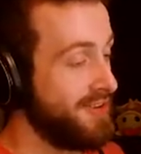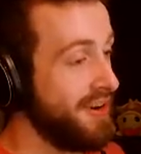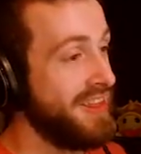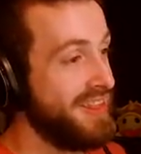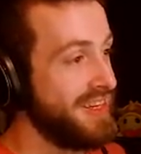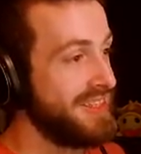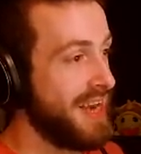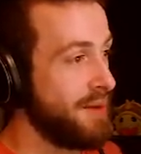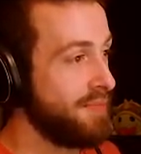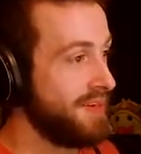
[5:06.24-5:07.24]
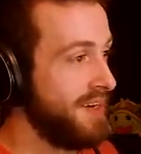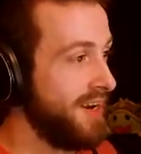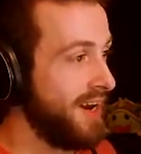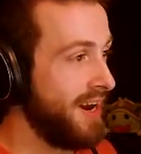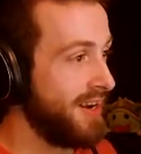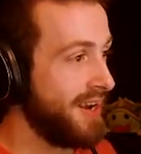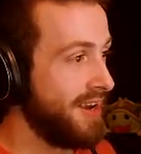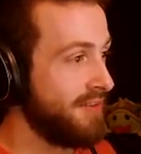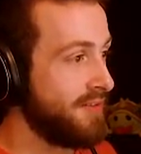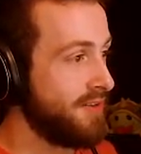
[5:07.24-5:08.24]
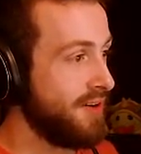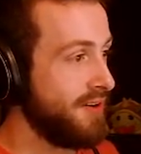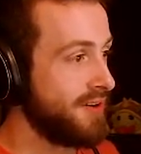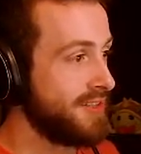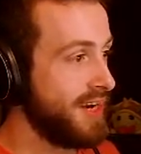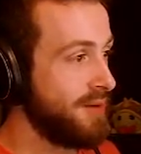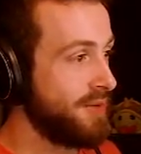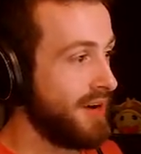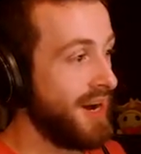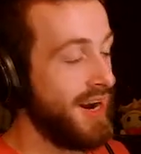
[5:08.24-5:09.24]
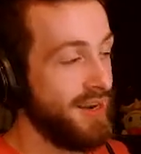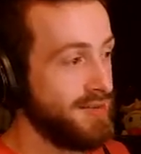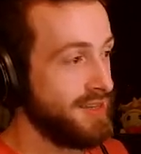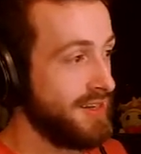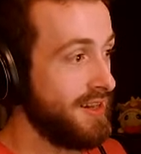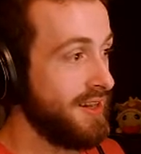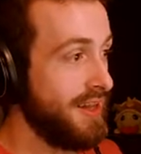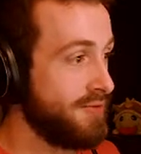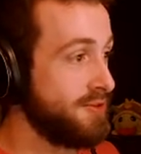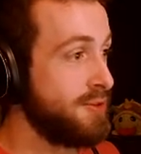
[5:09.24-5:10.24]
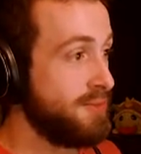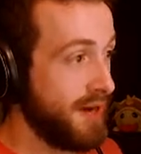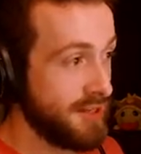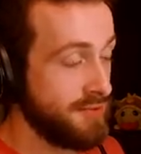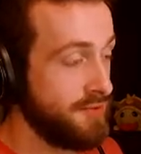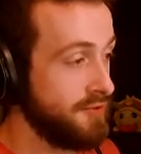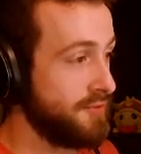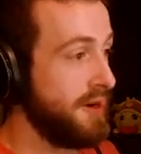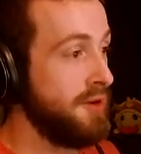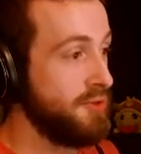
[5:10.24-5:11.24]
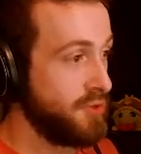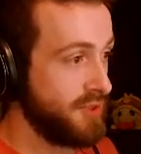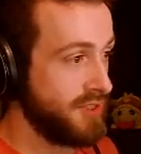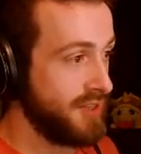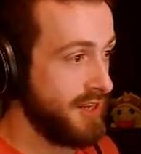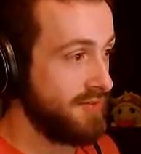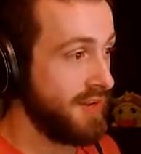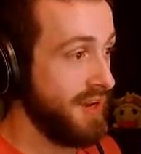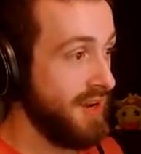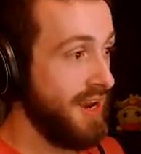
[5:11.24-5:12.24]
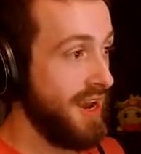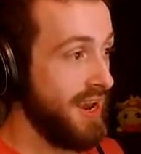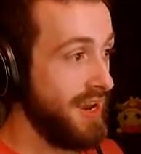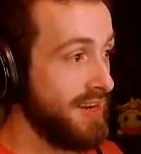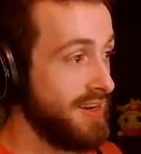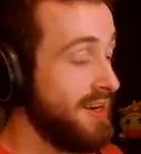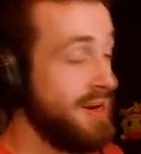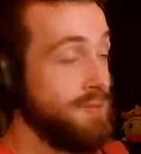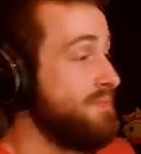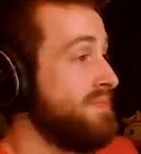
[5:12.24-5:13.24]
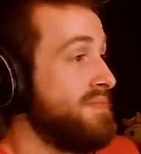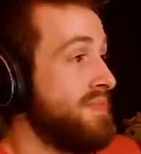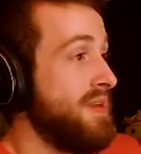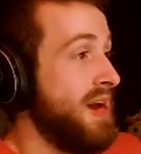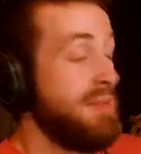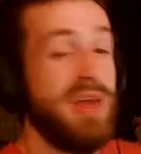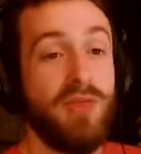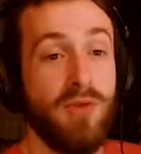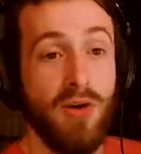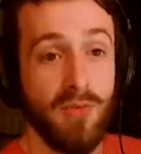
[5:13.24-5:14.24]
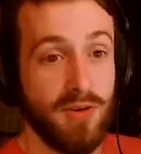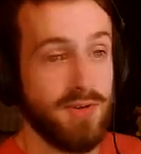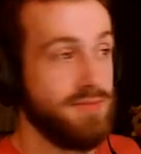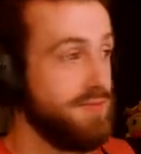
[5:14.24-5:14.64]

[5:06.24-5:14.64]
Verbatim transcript: Great things happen. I can't even recall a time where I was left responsible for my own choices left and I made the wrong one.